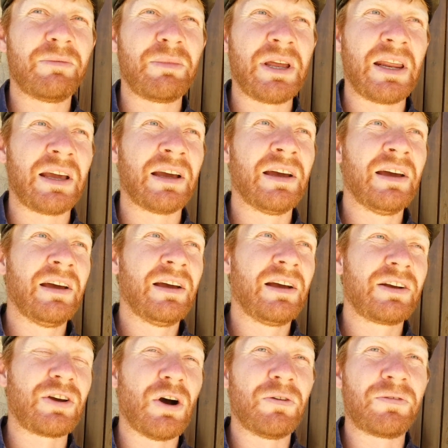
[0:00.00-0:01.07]
meaning
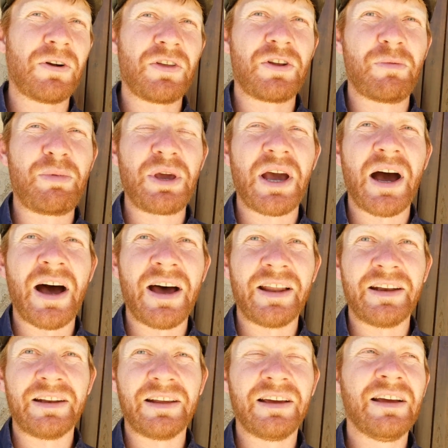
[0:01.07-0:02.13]
go further
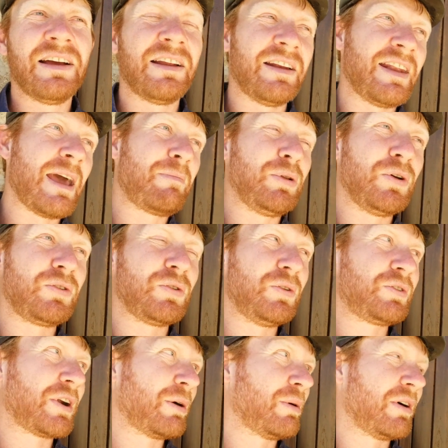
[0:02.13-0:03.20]
beyond. Ne plus
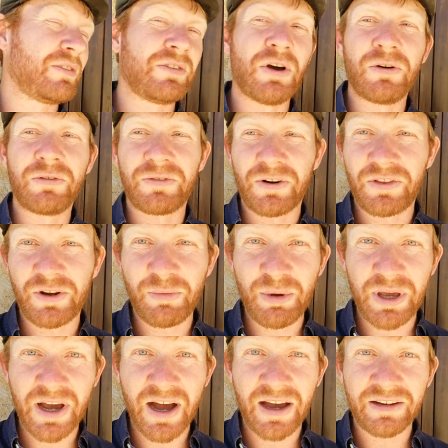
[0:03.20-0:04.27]
ultra was no further
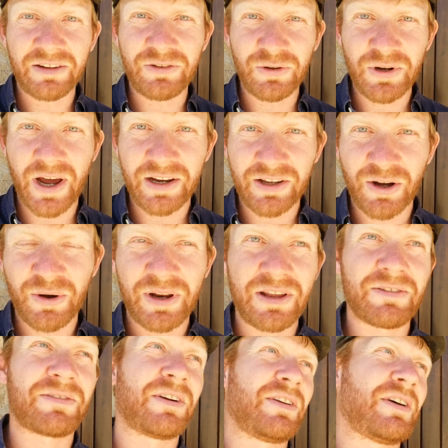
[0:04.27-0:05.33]
beyond. Do not go
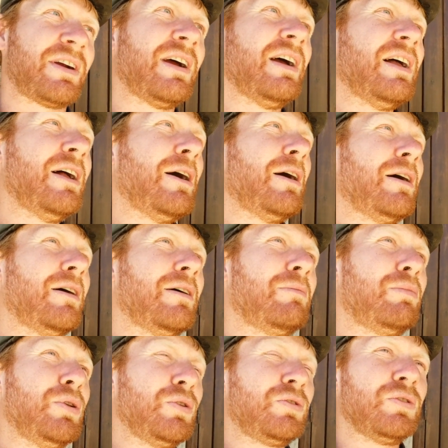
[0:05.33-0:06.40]
any further.
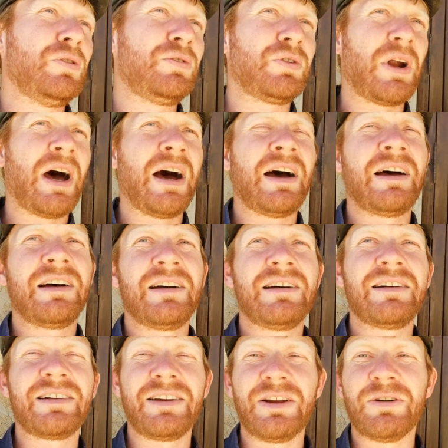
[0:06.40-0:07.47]
Plus ultra,
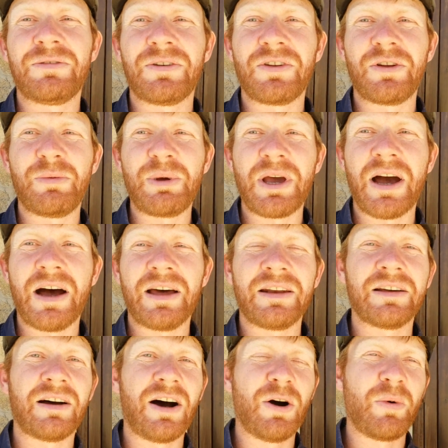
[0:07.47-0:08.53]
further
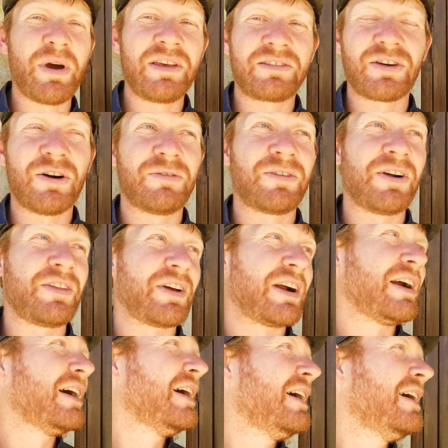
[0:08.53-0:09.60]
beyond. Always go
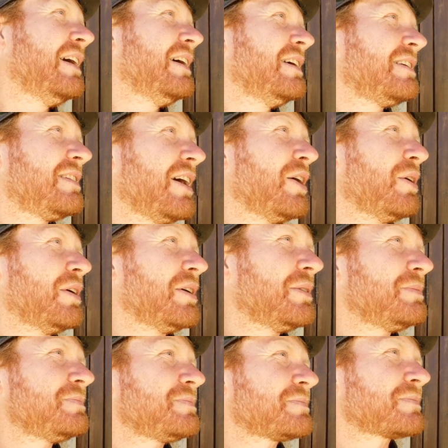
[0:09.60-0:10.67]
further. So,
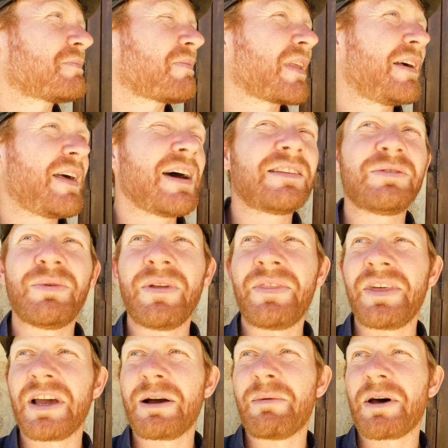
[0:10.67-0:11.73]
that's one
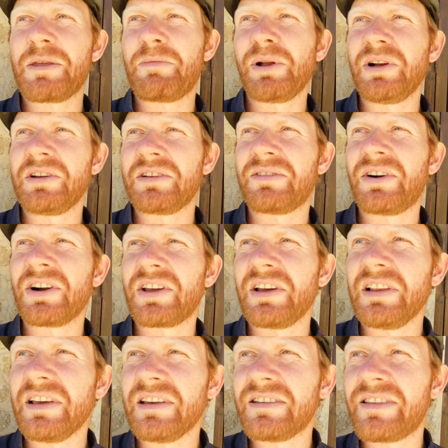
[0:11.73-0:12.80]
thing about the Pillars of
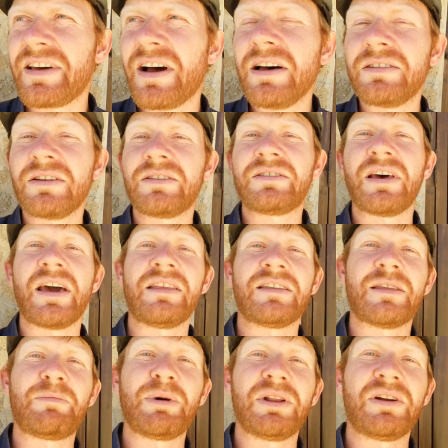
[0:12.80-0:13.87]
Hercules. They also say
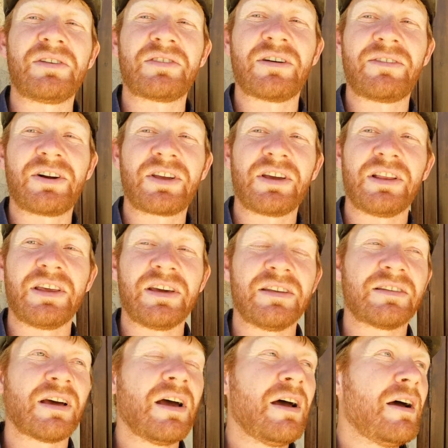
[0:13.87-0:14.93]
that the Pillars of
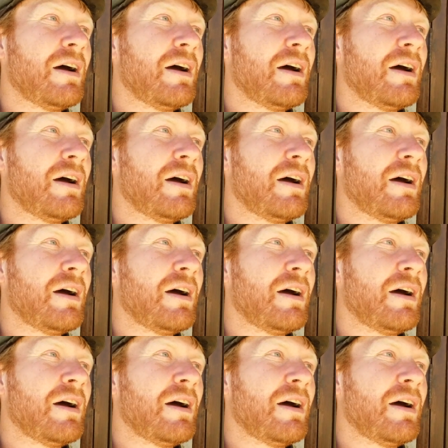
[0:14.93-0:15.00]
Hercules